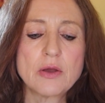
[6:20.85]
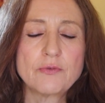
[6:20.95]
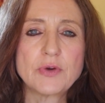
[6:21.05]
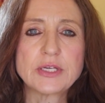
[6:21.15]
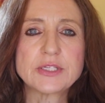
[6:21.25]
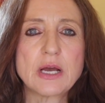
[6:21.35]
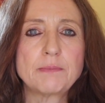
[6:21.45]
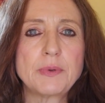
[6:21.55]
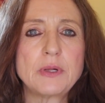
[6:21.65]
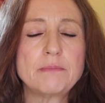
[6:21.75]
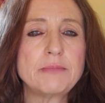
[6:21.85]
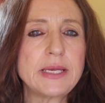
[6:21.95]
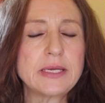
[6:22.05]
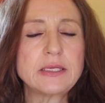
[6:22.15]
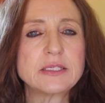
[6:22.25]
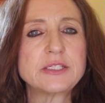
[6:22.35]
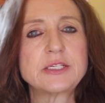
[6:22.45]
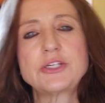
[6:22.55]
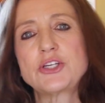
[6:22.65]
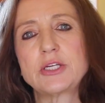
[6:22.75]
For example, making
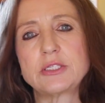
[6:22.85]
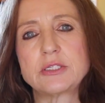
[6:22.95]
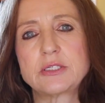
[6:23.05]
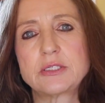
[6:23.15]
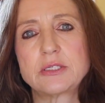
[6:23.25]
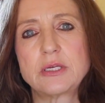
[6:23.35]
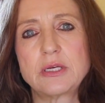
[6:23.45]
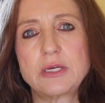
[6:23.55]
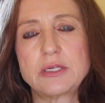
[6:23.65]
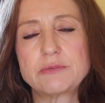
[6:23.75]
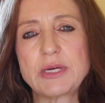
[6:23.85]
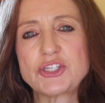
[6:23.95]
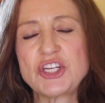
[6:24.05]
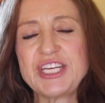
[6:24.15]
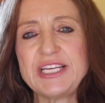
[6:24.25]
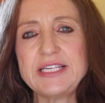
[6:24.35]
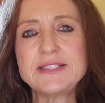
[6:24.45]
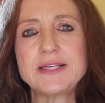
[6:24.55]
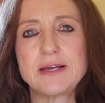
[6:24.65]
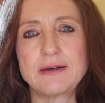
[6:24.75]
decisions is much
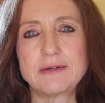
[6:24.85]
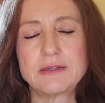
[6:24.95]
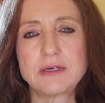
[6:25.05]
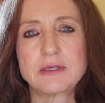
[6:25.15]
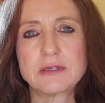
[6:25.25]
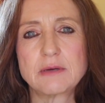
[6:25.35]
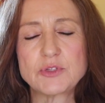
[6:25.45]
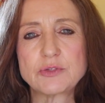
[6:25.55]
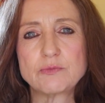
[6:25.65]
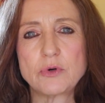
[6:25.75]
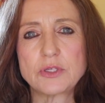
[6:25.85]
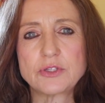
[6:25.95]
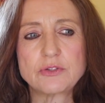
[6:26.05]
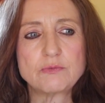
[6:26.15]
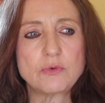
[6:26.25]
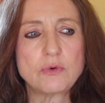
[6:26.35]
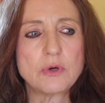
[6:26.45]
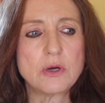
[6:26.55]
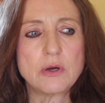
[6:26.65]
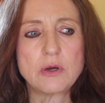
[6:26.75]
easier, comes much
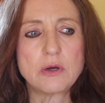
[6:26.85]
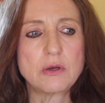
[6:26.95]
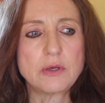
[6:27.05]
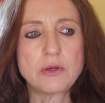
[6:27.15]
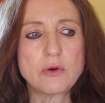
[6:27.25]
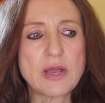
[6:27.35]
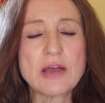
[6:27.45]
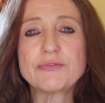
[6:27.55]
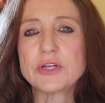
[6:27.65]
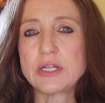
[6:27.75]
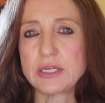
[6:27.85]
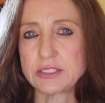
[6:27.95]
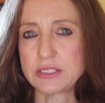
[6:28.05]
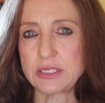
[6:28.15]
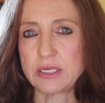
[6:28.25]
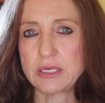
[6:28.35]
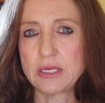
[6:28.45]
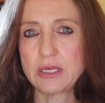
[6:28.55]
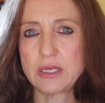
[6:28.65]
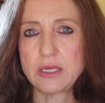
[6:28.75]
more, effortlessly.
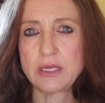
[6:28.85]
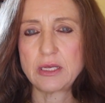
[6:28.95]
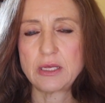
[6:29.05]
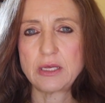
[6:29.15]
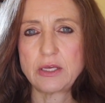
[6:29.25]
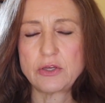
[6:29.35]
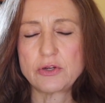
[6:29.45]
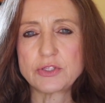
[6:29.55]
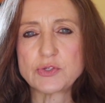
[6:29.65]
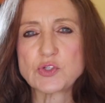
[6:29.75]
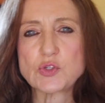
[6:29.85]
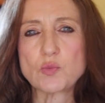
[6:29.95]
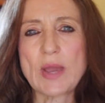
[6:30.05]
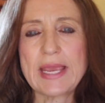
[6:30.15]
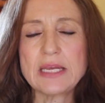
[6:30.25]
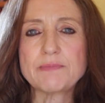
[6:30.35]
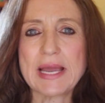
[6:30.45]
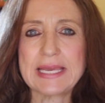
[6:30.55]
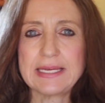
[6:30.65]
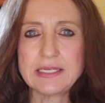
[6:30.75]
You're not so swayed
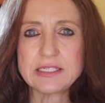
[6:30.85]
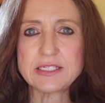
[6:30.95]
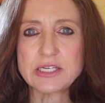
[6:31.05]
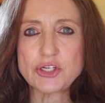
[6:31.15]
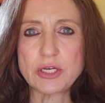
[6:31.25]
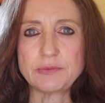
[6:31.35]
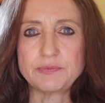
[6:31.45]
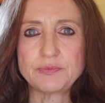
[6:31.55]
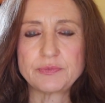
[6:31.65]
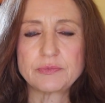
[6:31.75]
by indecision,